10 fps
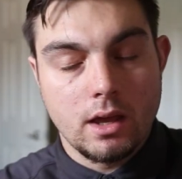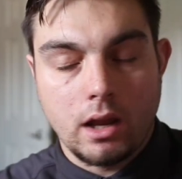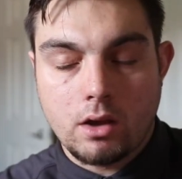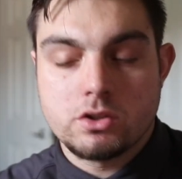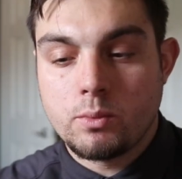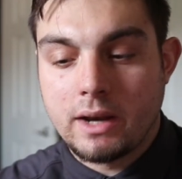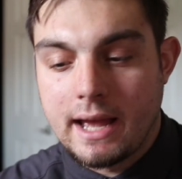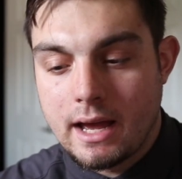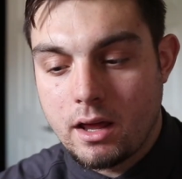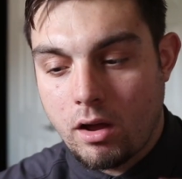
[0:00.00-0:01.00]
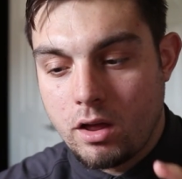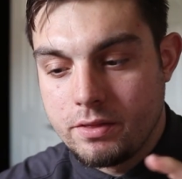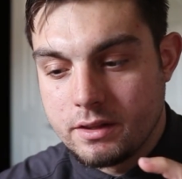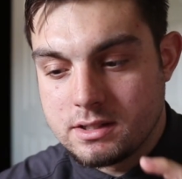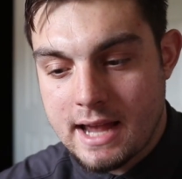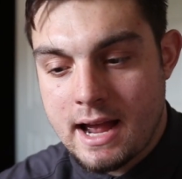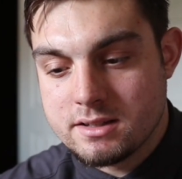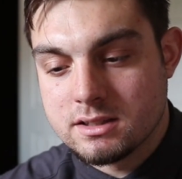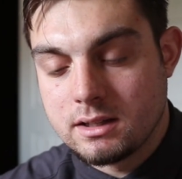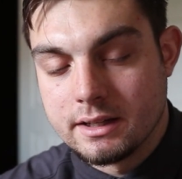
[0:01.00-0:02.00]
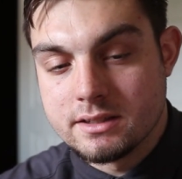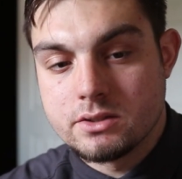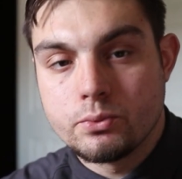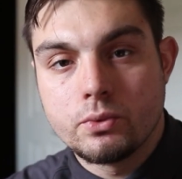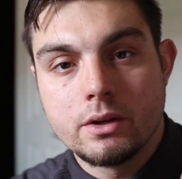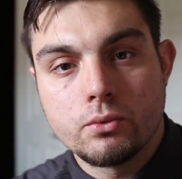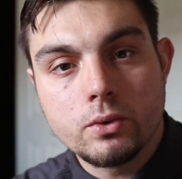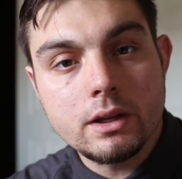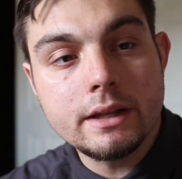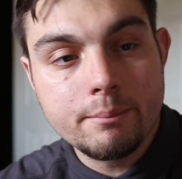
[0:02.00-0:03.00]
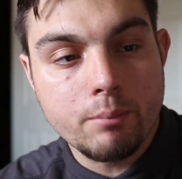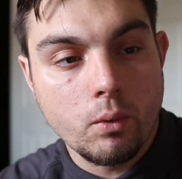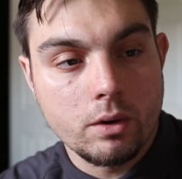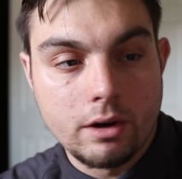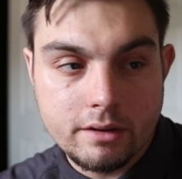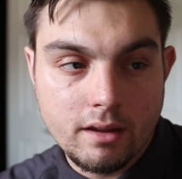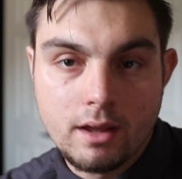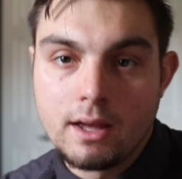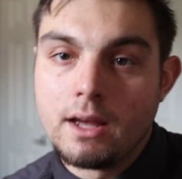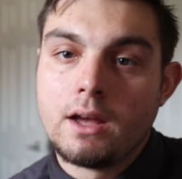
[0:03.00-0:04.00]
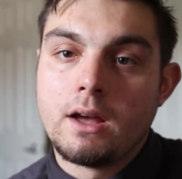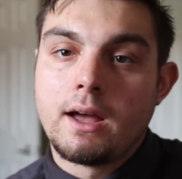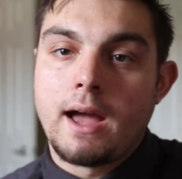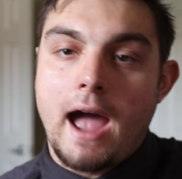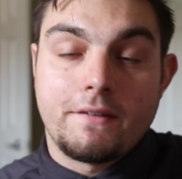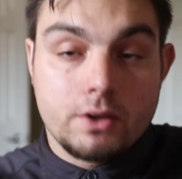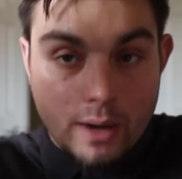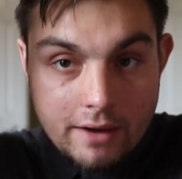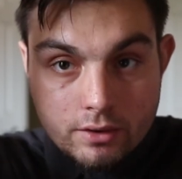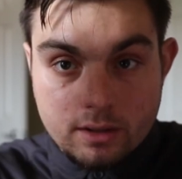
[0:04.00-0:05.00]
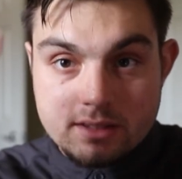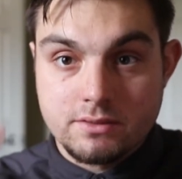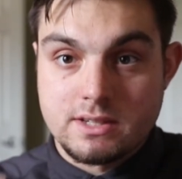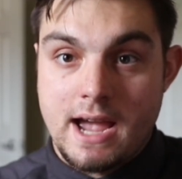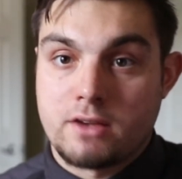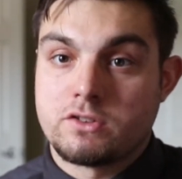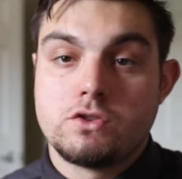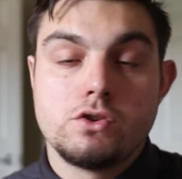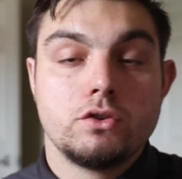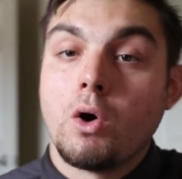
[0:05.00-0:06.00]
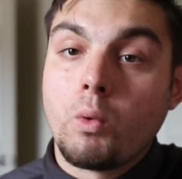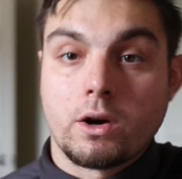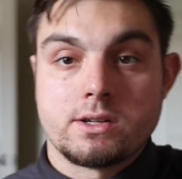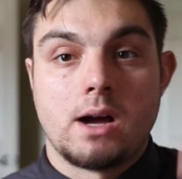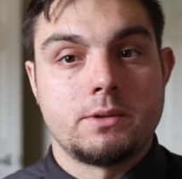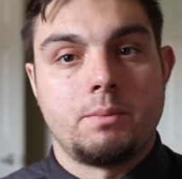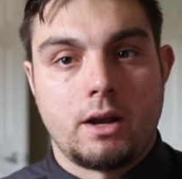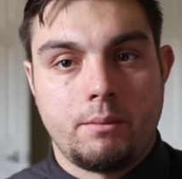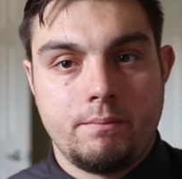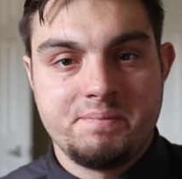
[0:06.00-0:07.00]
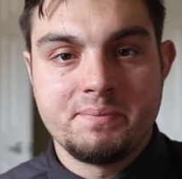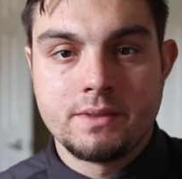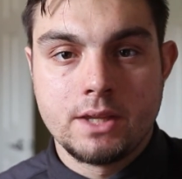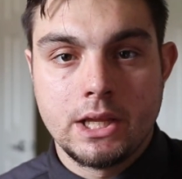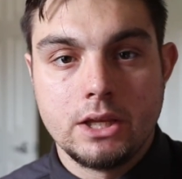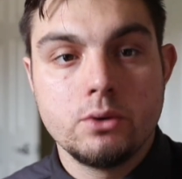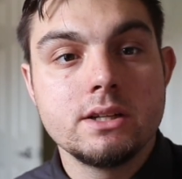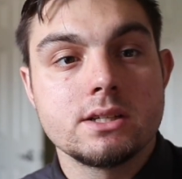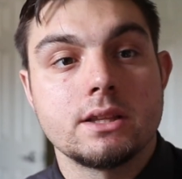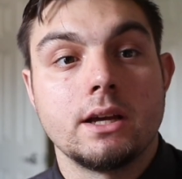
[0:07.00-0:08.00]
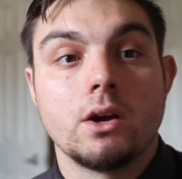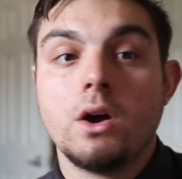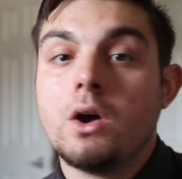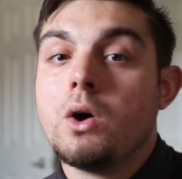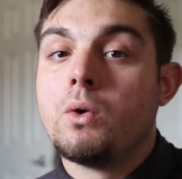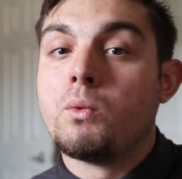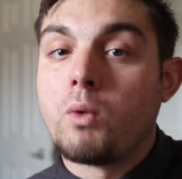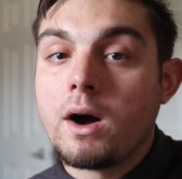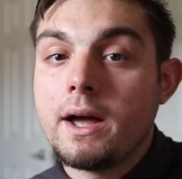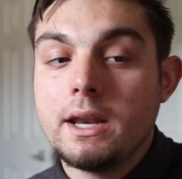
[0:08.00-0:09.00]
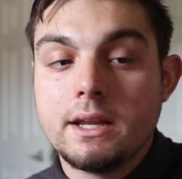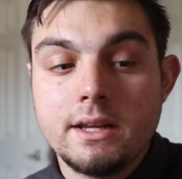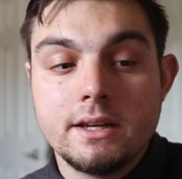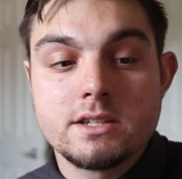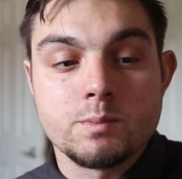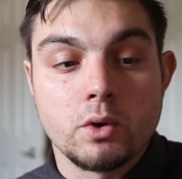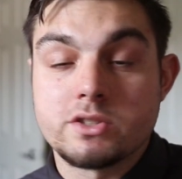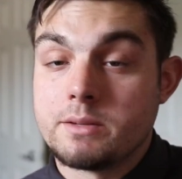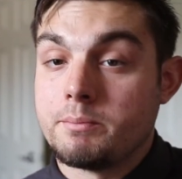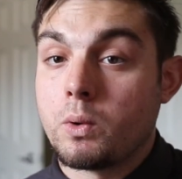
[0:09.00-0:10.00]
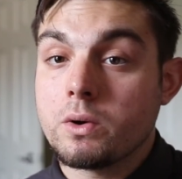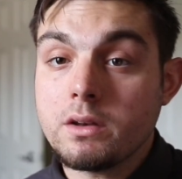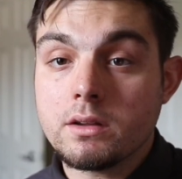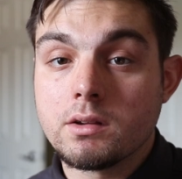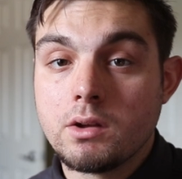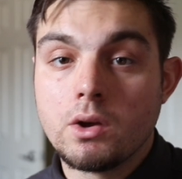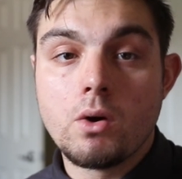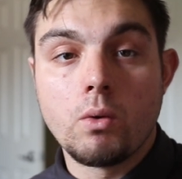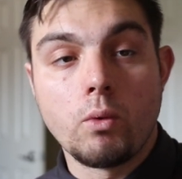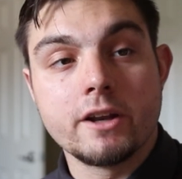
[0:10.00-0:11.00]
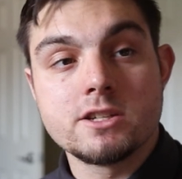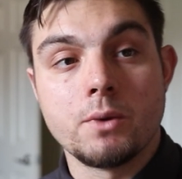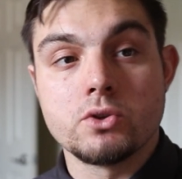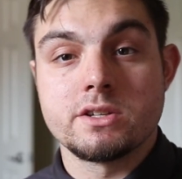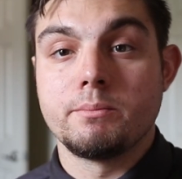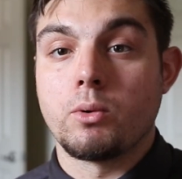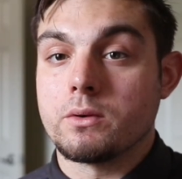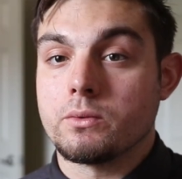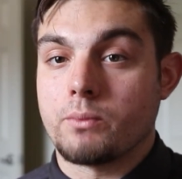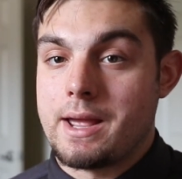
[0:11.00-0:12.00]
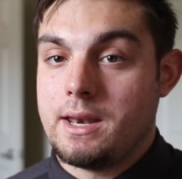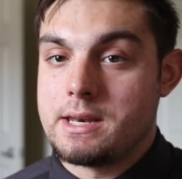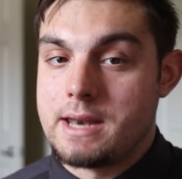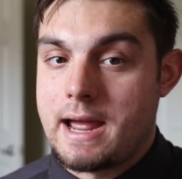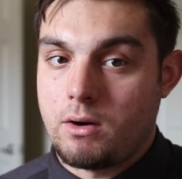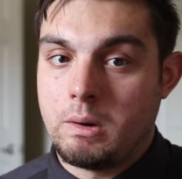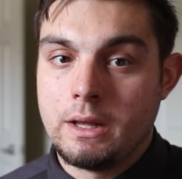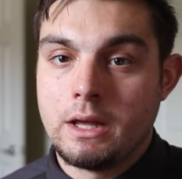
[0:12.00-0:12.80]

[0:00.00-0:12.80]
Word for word: And I also want to add on the task list. Really important. After you have your list of tasks, don't work top to bottom. You need to think, what is most important? What is most important right now?